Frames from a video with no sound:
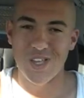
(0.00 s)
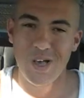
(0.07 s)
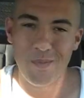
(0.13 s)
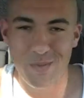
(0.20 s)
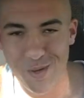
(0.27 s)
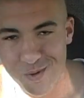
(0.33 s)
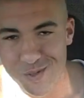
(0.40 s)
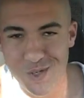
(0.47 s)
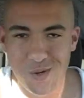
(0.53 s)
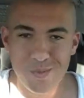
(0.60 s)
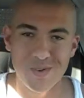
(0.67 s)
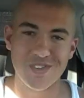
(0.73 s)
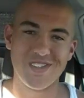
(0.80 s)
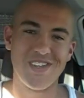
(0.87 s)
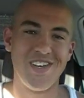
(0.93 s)
What's up,
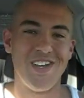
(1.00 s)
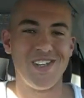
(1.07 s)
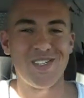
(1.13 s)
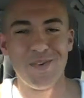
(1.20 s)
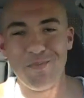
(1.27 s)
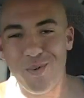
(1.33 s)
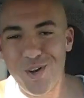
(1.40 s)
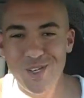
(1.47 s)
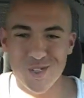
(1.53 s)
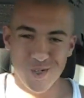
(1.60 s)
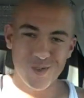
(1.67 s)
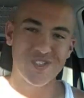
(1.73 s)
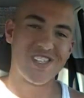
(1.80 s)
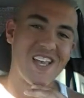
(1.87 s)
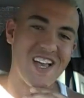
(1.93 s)
YouTubers? It's your boy
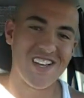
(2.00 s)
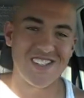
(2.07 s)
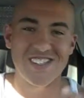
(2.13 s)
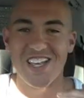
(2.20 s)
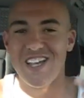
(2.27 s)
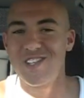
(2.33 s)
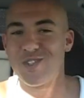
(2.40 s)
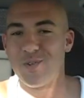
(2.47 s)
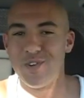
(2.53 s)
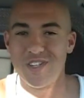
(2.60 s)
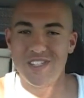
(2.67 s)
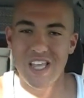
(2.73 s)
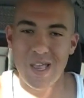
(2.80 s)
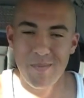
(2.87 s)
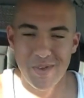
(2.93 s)
Sounz. Stay tuned
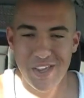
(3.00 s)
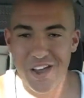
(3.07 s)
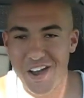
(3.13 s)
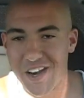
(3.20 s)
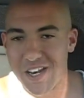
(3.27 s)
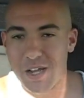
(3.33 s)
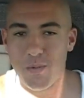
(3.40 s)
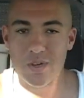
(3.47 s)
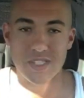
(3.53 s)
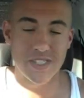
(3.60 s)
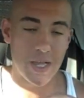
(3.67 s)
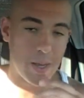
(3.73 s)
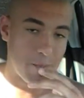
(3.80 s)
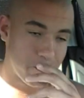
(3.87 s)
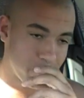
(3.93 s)
entertainment. You already know what's
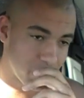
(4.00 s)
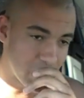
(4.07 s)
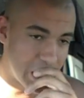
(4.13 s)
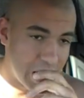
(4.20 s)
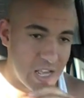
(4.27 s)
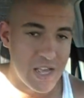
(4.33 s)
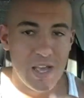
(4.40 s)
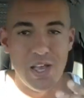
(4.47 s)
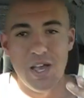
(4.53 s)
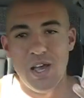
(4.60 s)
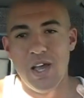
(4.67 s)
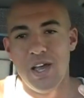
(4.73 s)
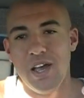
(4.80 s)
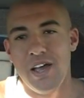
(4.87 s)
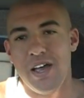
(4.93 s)
up.
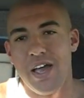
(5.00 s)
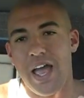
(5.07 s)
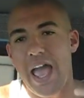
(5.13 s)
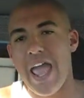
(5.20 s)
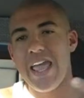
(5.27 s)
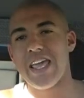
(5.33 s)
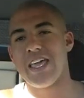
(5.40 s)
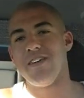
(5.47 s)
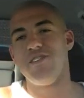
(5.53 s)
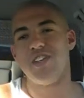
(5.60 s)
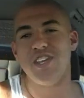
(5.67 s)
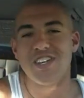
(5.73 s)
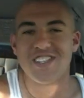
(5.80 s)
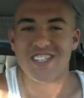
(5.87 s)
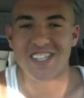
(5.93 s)
Ain't
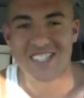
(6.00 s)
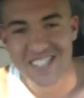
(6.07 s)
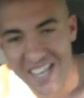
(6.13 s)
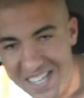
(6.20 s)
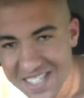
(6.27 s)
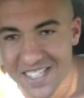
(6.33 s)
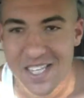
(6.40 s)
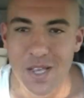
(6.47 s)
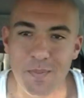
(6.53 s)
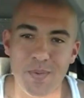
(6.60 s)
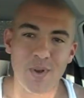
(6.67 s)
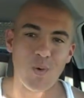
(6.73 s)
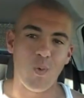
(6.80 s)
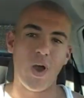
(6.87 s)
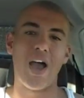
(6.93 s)
giving you a success tip
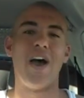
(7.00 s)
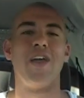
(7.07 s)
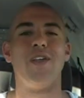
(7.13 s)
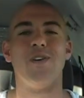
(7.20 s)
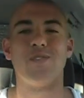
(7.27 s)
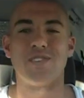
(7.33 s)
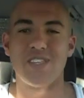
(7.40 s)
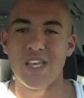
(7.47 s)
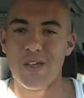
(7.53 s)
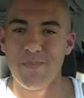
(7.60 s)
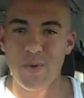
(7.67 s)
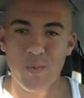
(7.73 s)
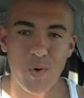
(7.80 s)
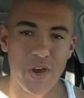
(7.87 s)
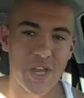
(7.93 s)
in a while, you know what I'm saying?
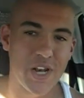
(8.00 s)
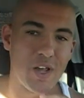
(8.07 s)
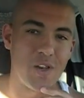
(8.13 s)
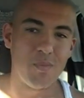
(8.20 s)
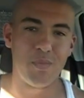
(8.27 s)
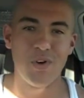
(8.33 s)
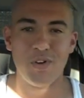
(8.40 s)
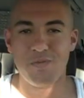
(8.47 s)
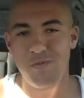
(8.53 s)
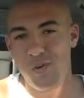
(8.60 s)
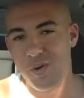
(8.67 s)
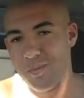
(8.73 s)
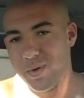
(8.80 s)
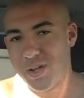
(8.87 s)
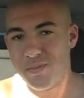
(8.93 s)
Been working on the book,
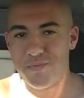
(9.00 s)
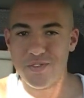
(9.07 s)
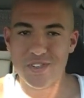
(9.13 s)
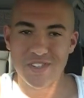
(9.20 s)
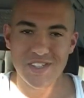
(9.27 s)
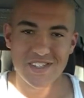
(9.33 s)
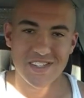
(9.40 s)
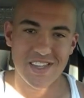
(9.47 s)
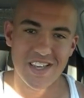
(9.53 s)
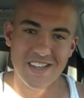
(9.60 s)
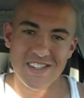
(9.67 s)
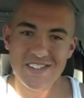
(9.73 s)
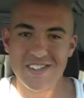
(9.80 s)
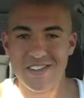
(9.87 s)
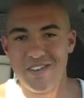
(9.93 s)
Formula for
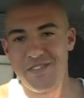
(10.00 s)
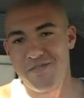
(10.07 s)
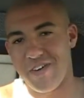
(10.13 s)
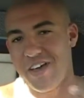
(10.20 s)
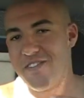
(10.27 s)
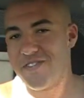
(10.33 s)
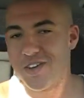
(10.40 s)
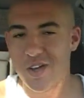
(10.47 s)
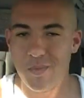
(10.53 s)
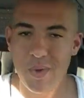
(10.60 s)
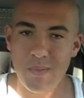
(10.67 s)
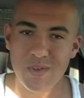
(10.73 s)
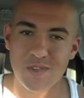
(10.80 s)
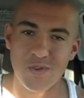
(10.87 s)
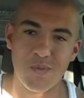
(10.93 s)
Success, Faith and
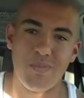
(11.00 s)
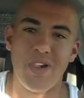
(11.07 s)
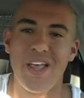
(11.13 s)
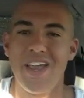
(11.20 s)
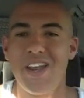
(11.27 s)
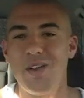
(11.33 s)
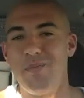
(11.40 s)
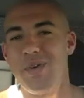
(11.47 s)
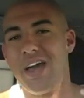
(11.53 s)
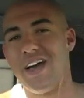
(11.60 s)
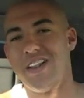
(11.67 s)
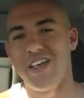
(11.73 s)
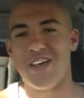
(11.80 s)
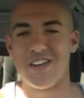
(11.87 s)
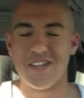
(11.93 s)
Commitment to a Plan. It'll be
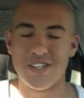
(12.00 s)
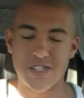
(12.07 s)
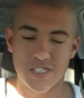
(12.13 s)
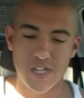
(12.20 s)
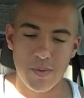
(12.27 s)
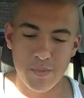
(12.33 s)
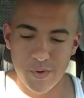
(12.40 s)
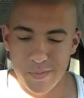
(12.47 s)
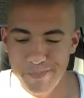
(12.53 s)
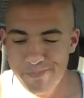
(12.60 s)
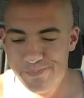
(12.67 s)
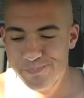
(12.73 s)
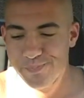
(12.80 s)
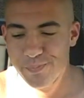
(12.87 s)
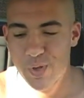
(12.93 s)
out later this summer.
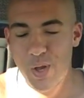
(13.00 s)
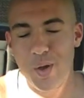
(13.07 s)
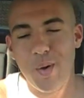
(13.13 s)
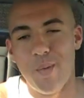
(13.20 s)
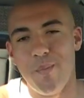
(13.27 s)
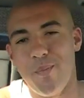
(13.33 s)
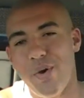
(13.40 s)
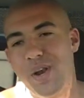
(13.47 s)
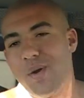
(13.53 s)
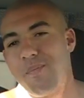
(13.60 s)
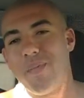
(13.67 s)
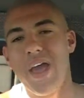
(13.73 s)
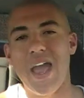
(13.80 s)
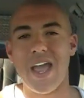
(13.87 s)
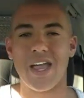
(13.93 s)
But I'm
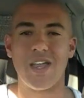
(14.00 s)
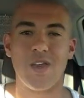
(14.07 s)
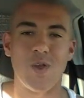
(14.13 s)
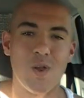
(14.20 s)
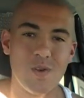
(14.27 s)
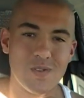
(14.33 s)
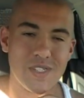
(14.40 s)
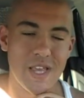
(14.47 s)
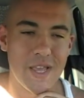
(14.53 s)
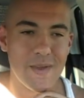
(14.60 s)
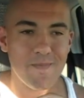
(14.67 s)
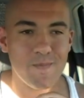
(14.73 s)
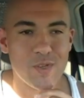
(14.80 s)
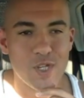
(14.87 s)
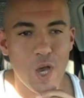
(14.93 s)
back, you know what I'm
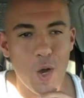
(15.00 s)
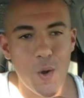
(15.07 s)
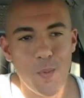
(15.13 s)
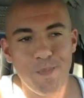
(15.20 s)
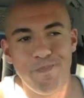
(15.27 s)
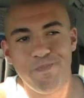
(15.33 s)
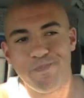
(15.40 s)
saying? So,